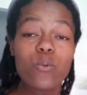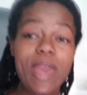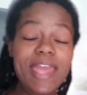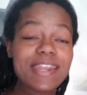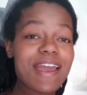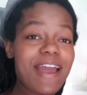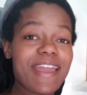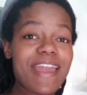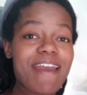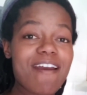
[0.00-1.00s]
when
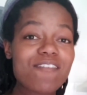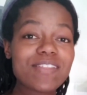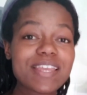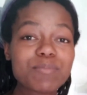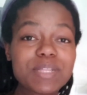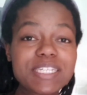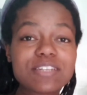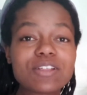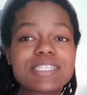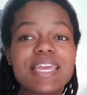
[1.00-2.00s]
I have like
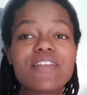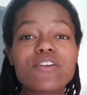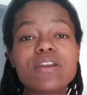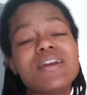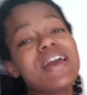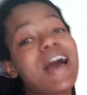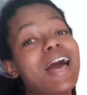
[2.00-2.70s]
blended all together.